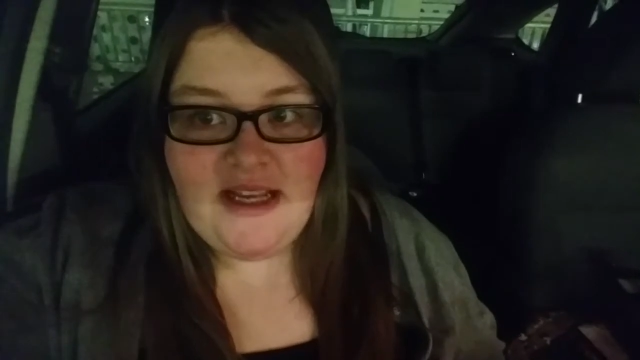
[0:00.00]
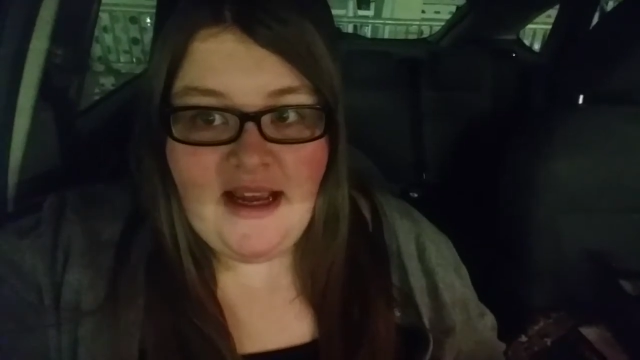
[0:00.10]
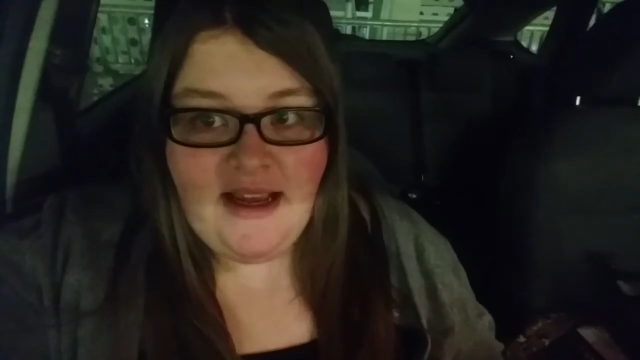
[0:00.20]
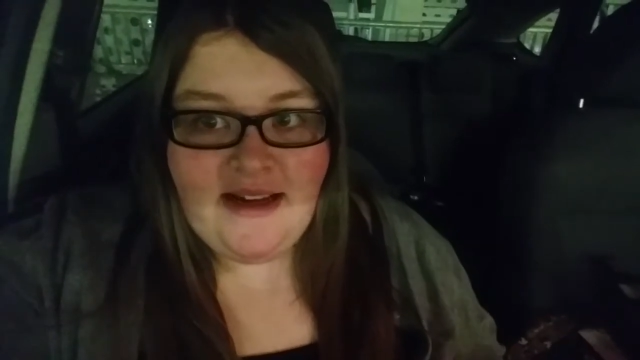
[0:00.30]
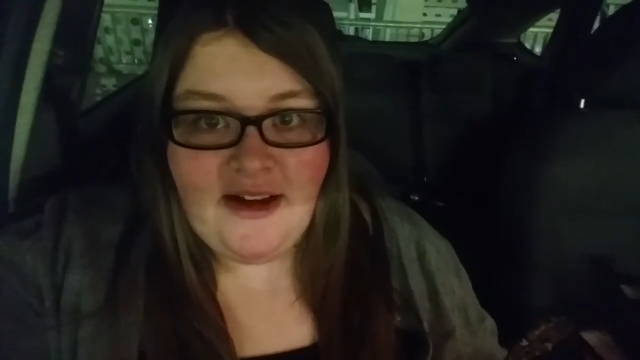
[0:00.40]

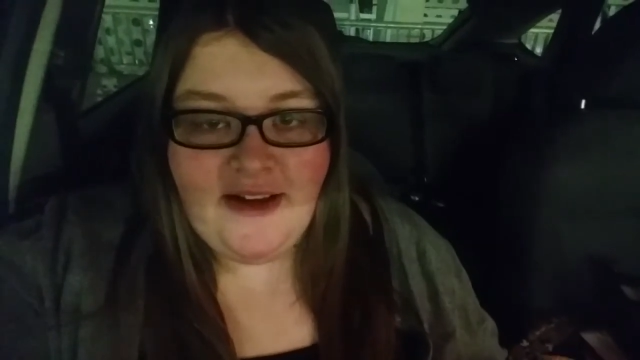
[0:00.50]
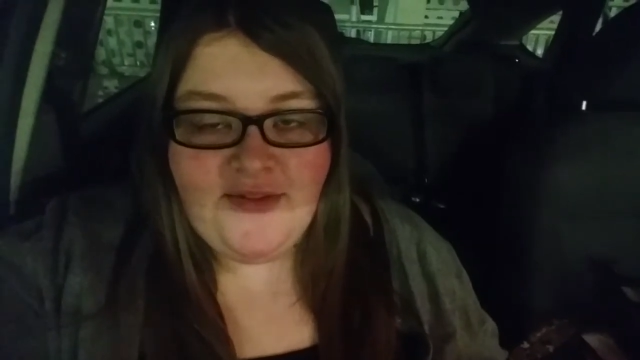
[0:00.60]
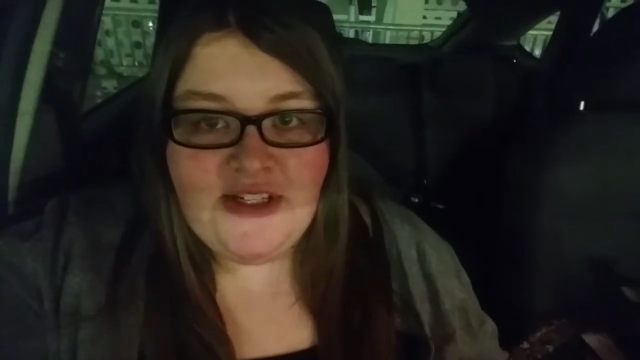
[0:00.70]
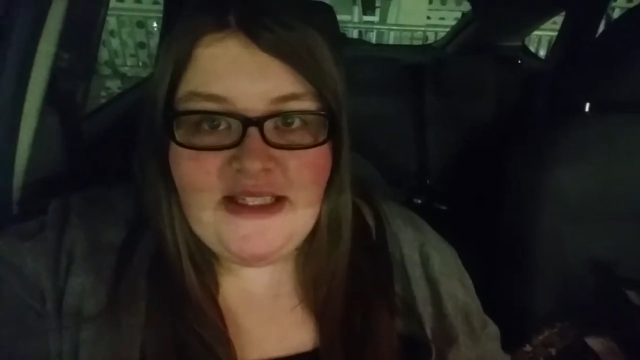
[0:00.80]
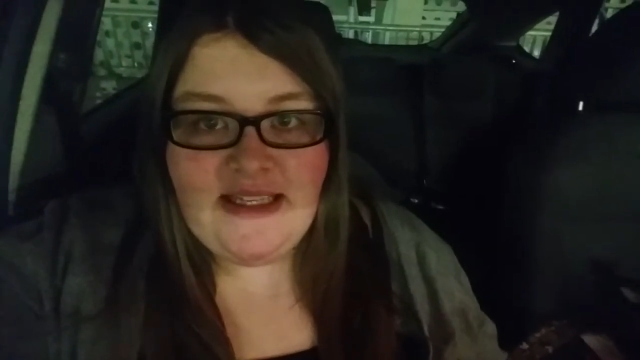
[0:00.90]
and I have
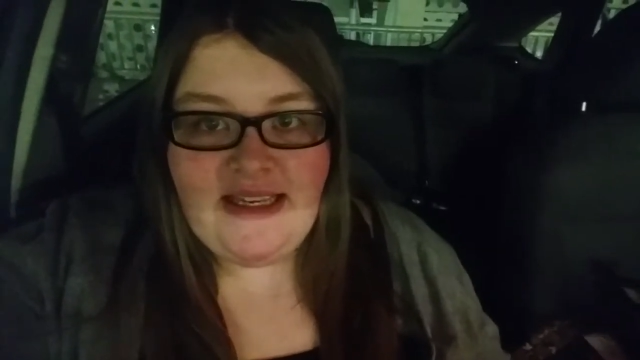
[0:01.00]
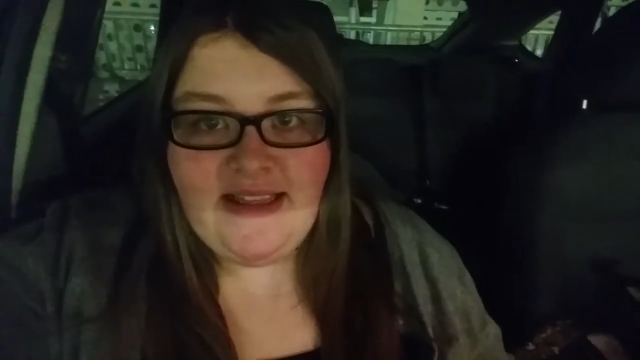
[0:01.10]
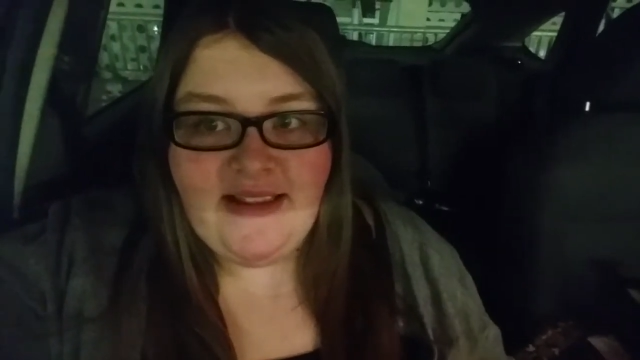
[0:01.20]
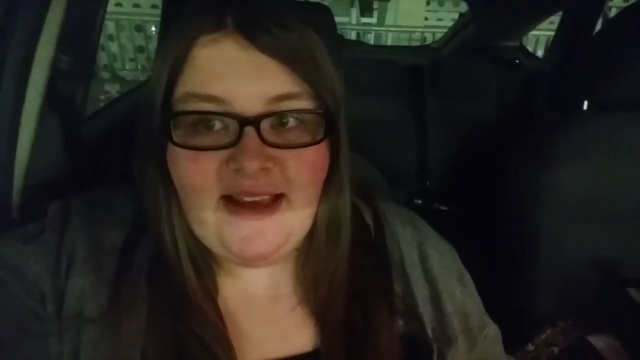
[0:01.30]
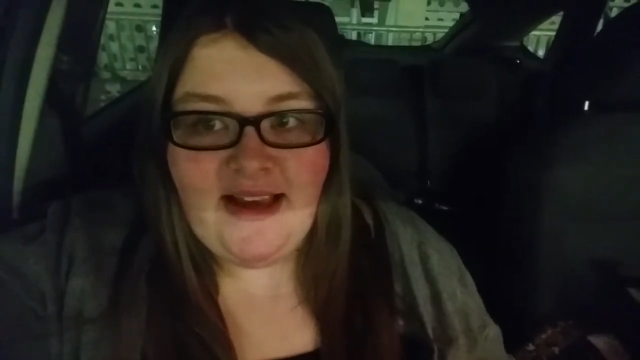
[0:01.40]
just
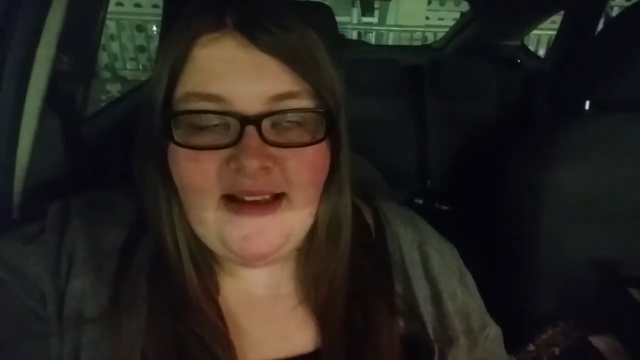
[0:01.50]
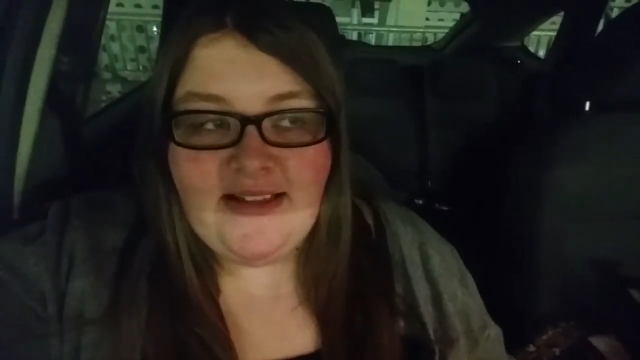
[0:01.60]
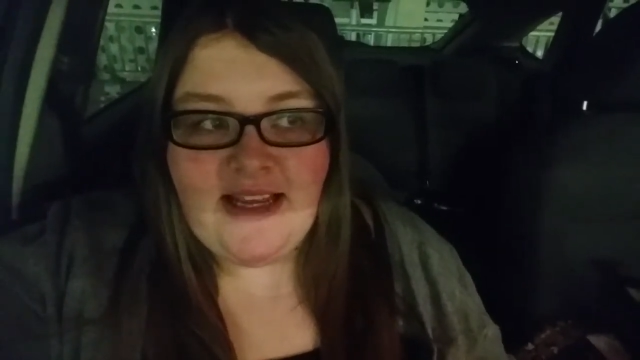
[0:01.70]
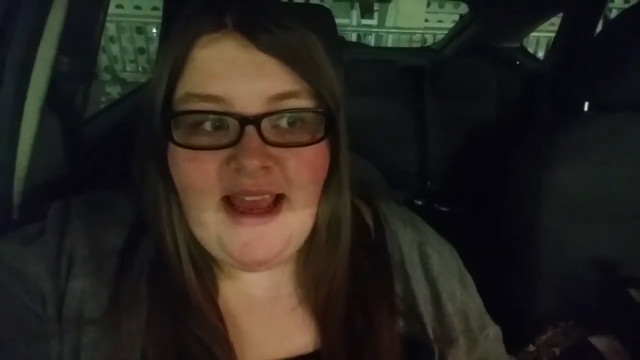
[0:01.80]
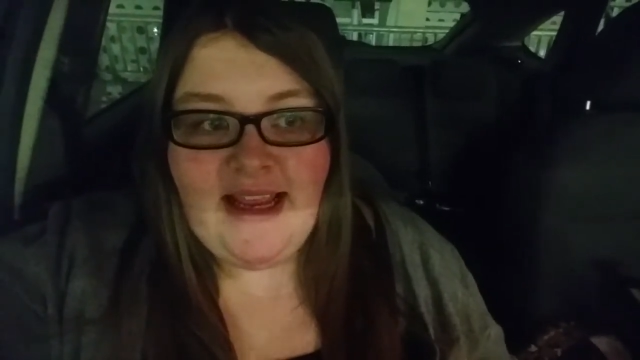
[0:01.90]
seen
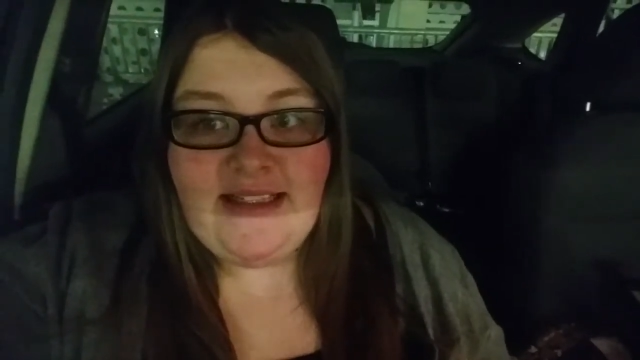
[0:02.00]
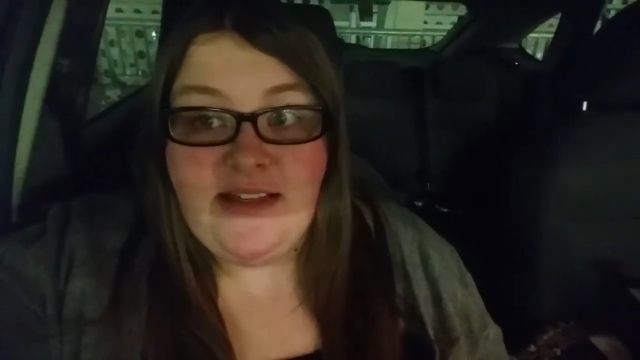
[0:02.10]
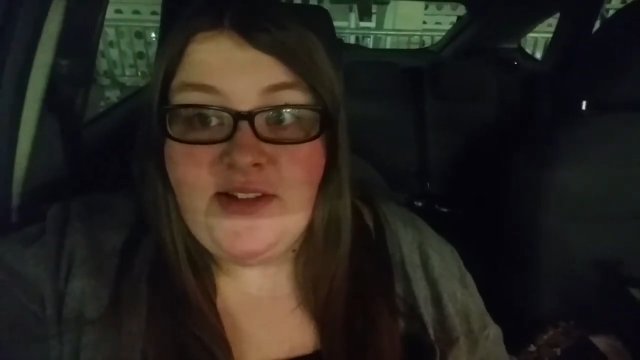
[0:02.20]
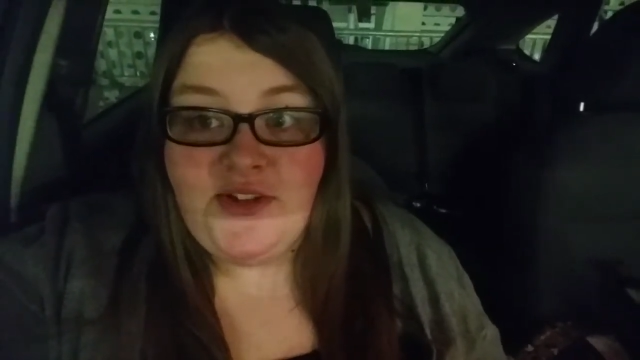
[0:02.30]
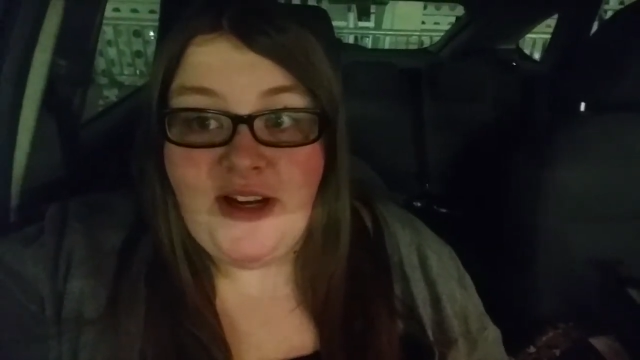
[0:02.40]
that a
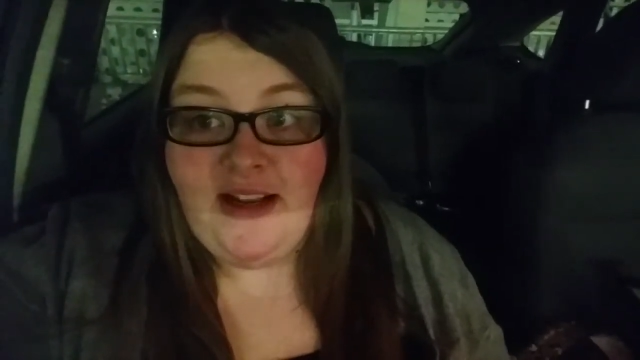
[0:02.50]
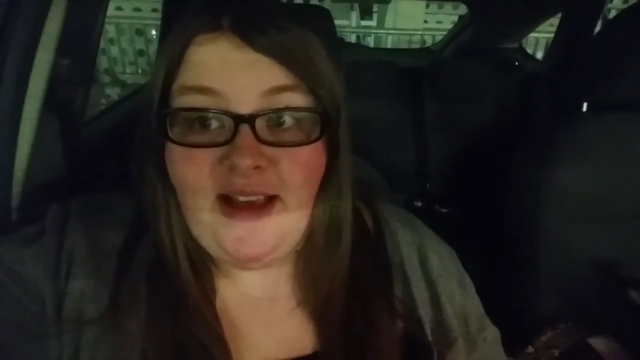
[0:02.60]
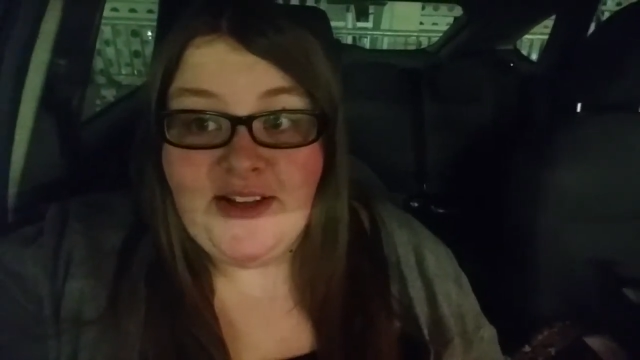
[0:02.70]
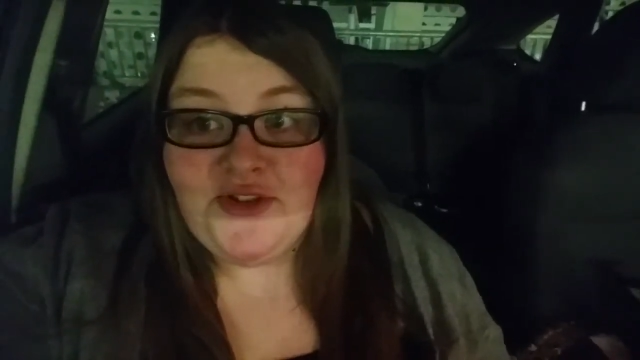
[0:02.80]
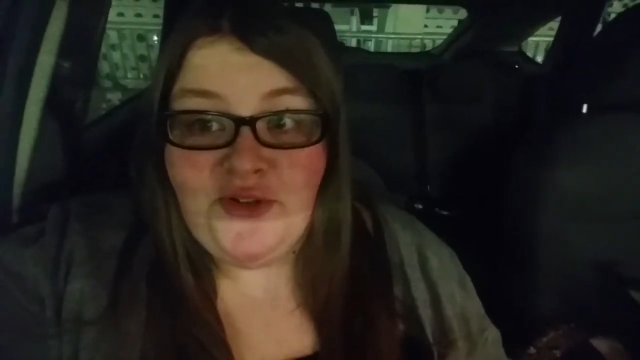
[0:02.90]
teaser trailer
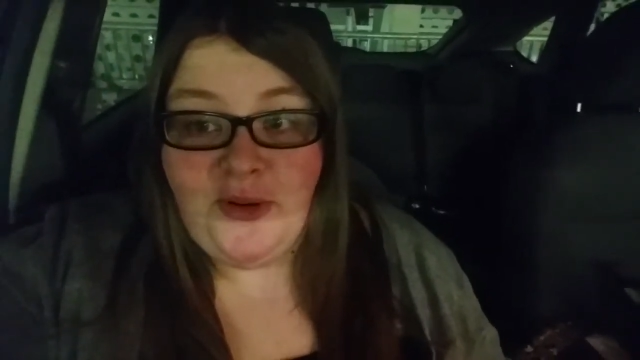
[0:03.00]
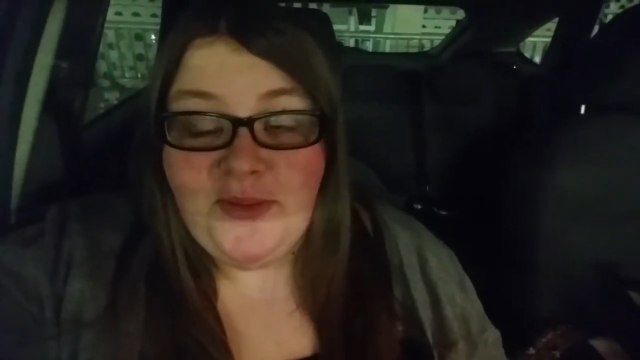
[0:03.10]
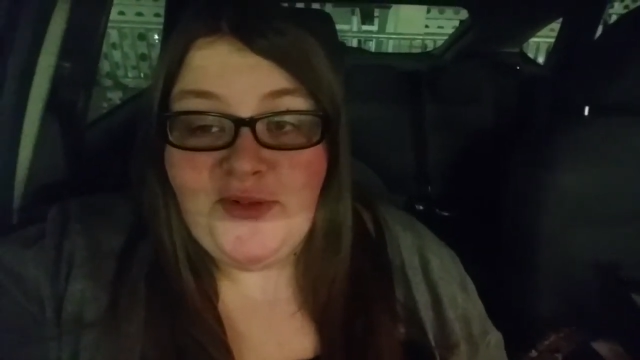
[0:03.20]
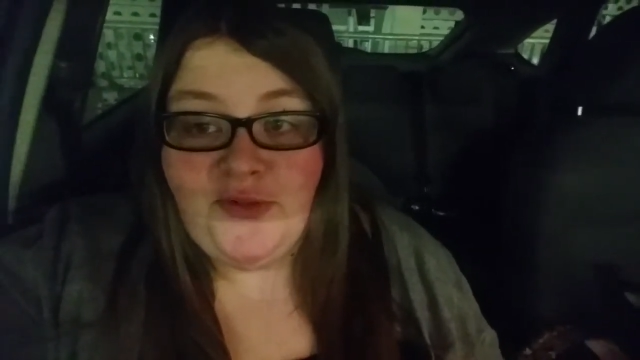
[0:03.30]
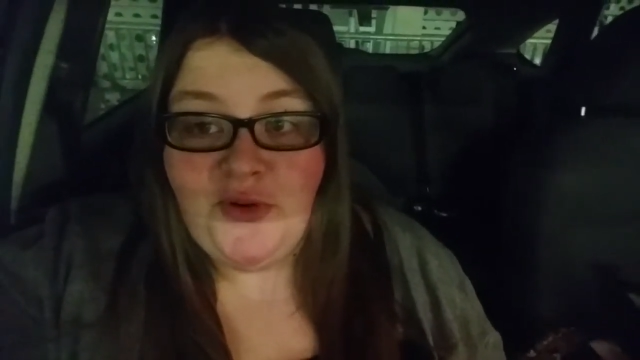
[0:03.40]
has
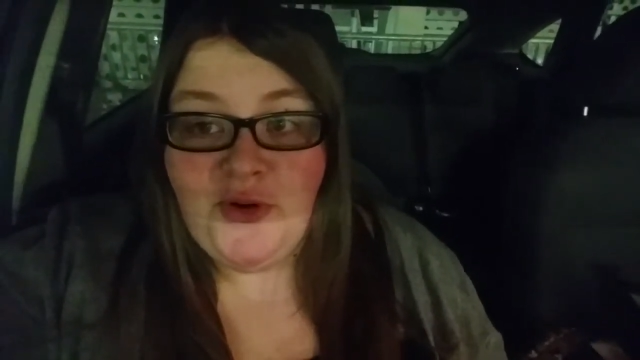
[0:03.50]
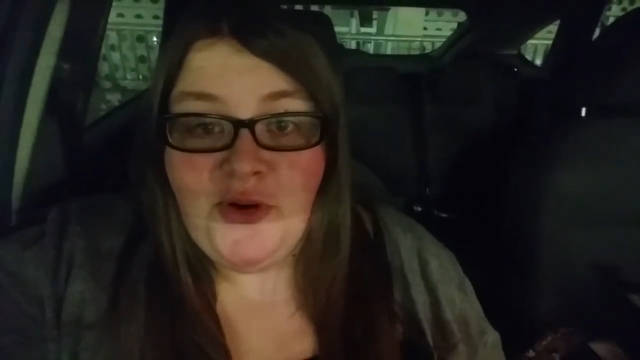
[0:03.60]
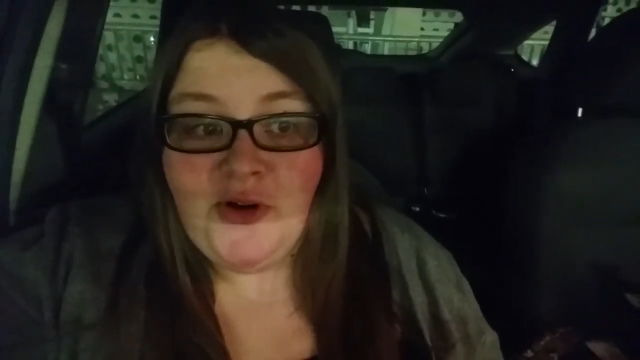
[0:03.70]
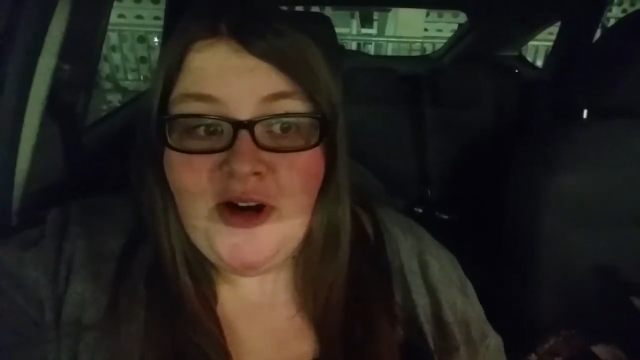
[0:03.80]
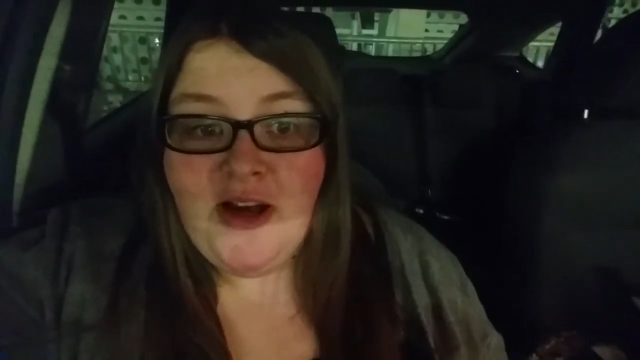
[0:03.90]
dropped
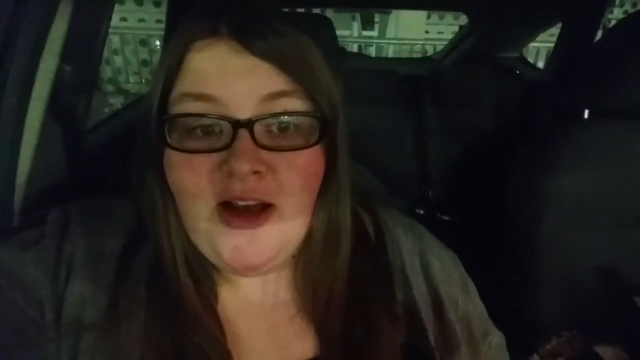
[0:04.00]
for